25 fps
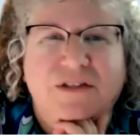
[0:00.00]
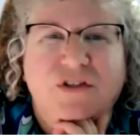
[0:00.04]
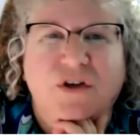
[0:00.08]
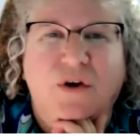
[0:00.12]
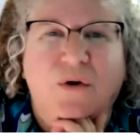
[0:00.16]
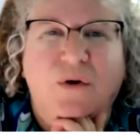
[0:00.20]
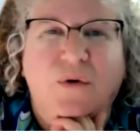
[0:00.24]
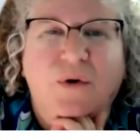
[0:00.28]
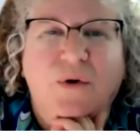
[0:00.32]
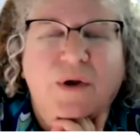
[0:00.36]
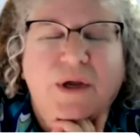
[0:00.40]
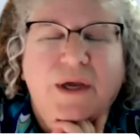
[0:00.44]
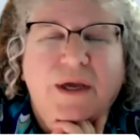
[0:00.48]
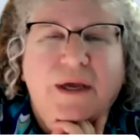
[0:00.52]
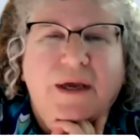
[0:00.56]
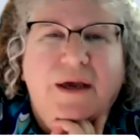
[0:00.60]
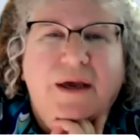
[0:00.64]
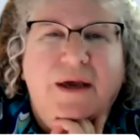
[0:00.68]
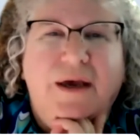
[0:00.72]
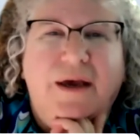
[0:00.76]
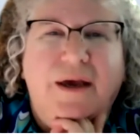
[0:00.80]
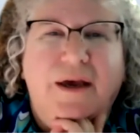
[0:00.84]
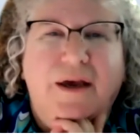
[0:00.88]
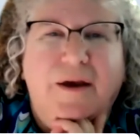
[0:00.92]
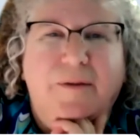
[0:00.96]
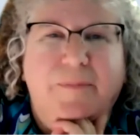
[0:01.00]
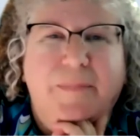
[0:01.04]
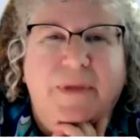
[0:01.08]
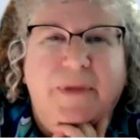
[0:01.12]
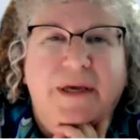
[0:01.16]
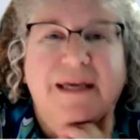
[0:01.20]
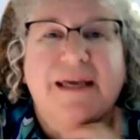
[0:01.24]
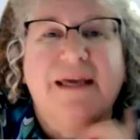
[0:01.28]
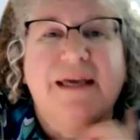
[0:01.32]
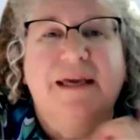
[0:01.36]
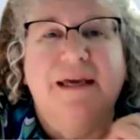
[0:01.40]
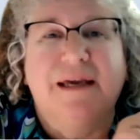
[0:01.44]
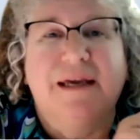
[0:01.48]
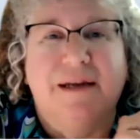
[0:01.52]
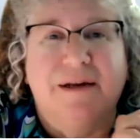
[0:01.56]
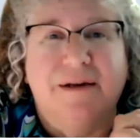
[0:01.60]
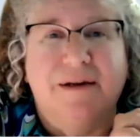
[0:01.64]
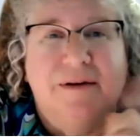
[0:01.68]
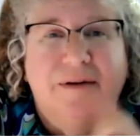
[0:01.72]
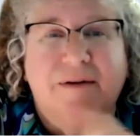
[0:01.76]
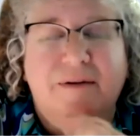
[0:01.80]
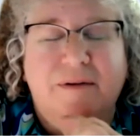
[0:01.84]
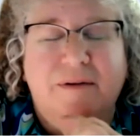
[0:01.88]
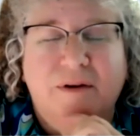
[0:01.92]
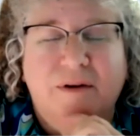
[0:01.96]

So again,